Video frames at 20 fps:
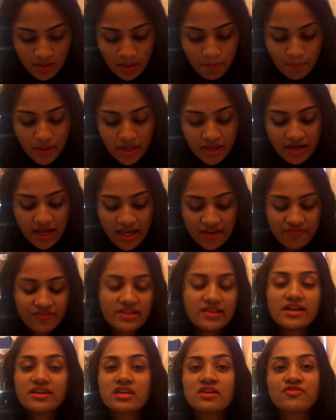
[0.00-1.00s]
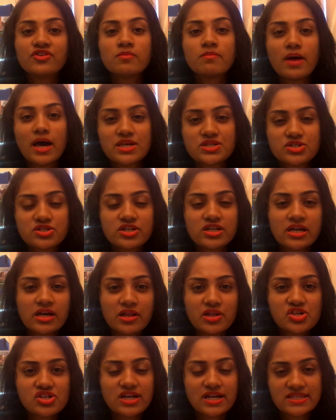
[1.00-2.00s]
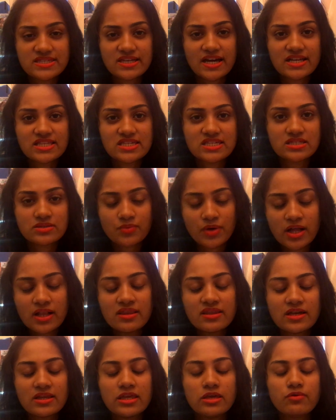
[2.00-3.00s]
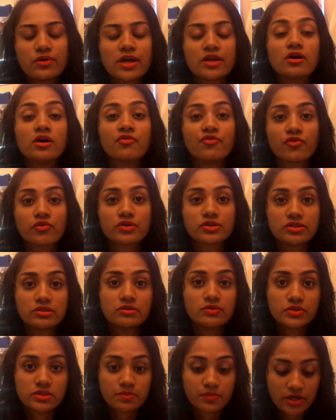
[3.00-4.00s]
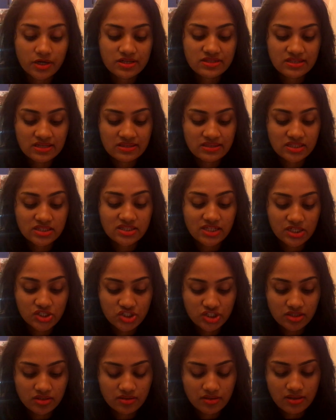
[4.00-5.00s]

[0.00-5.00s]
But I feel like if you master English and science as well, then you can afford to lose marks in this section.